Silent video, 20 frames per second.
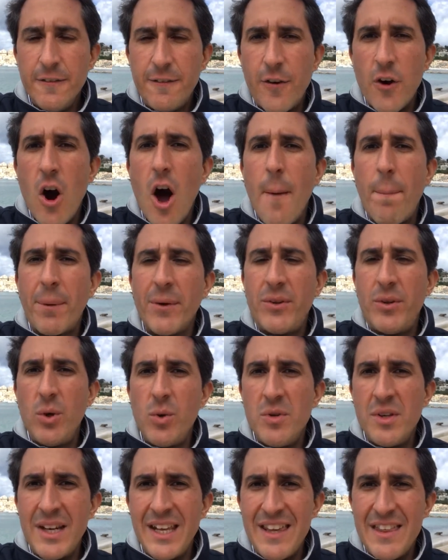for
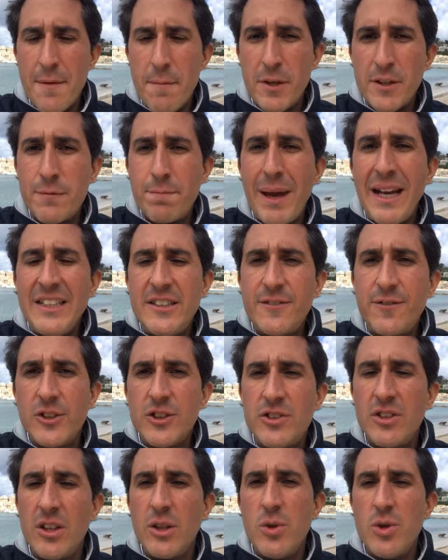opportunity, the space
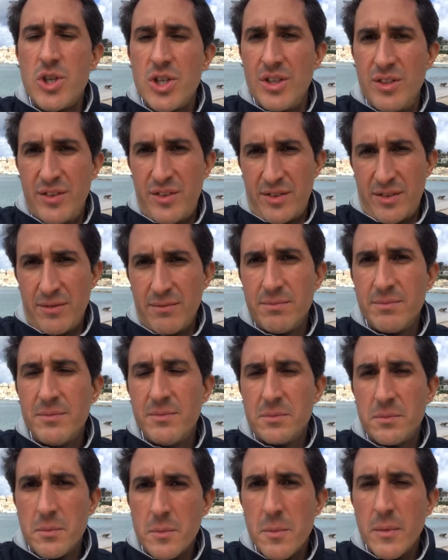for solutions,
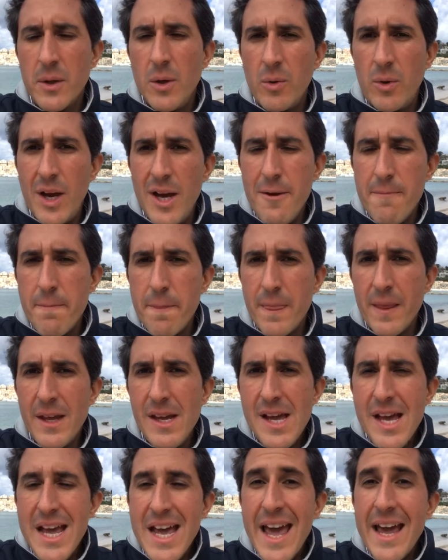okay?
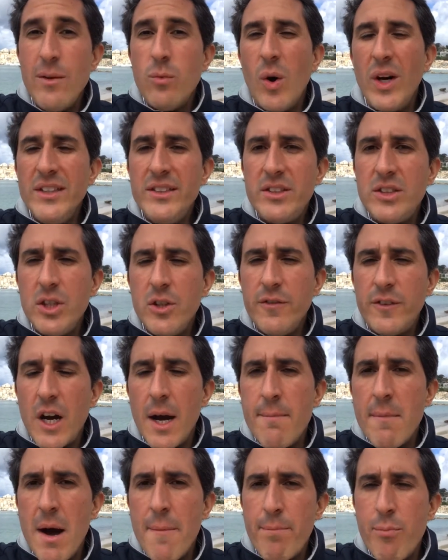And once you've
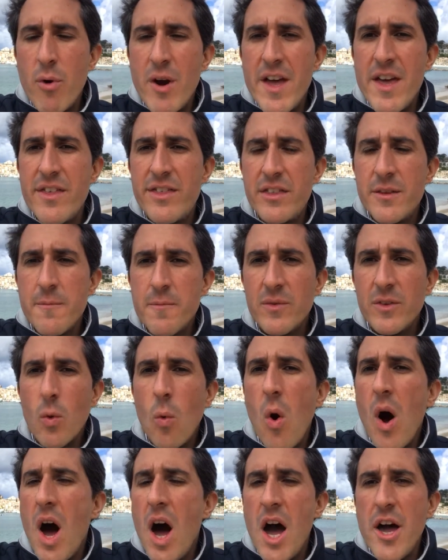come up with
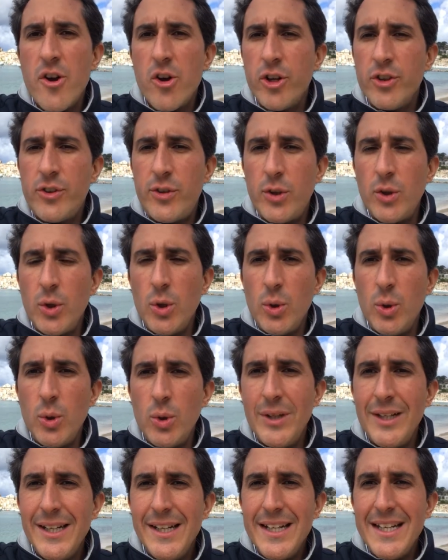one or
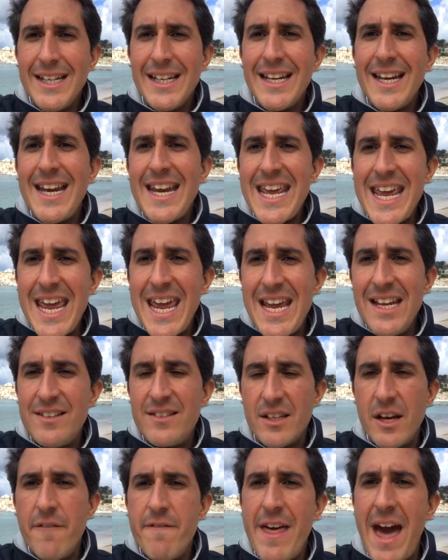two
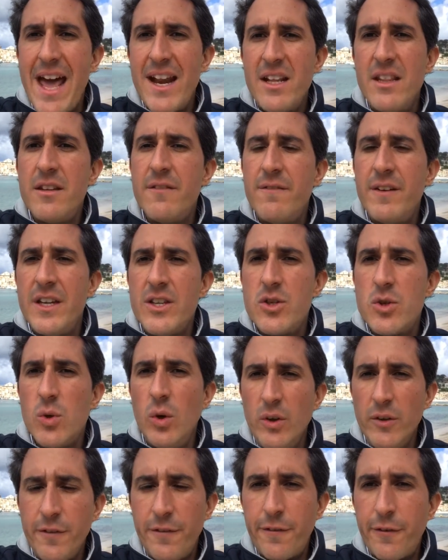needs of that
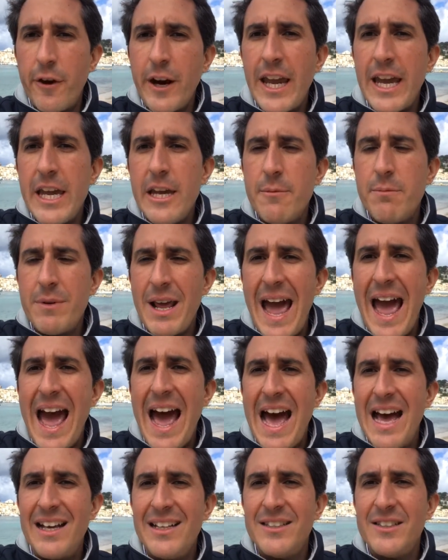individual framed
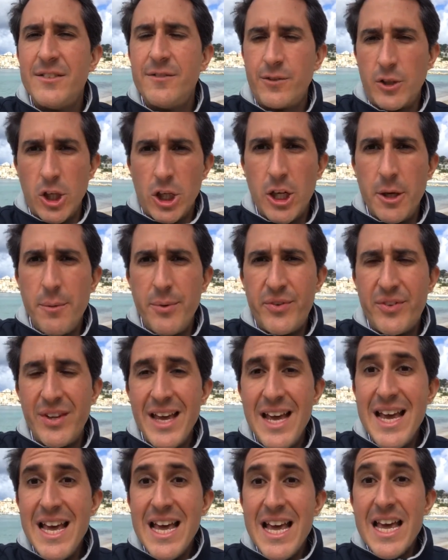as verbs,
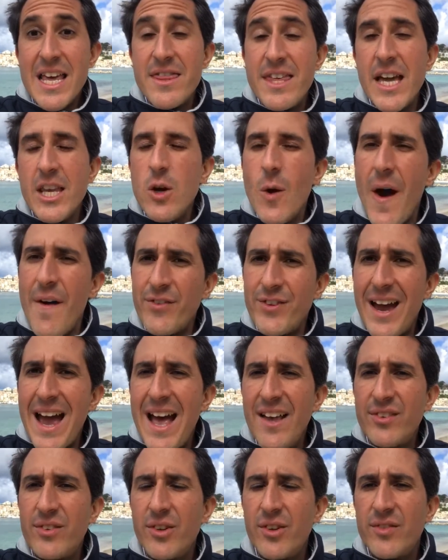then you have to
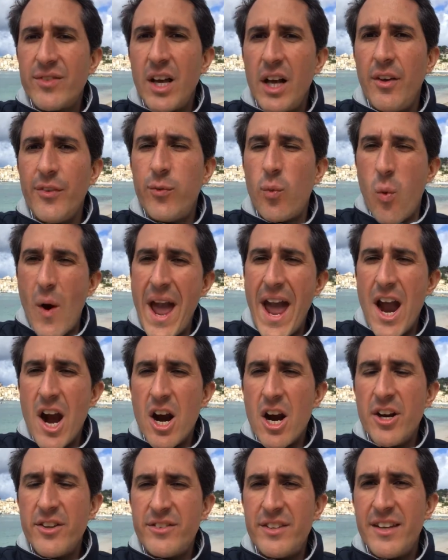ask yourselves,
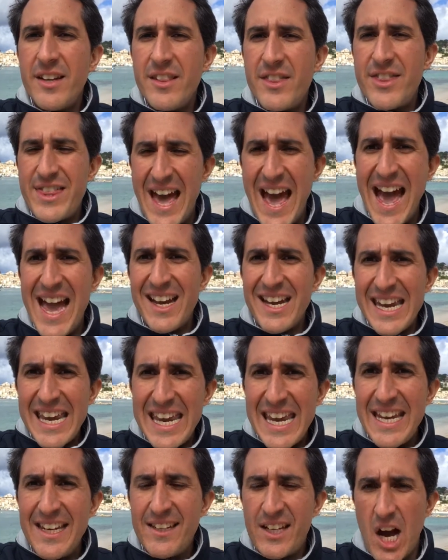where did that
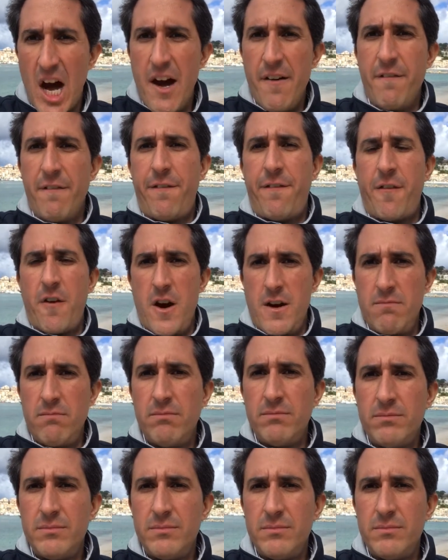need come from,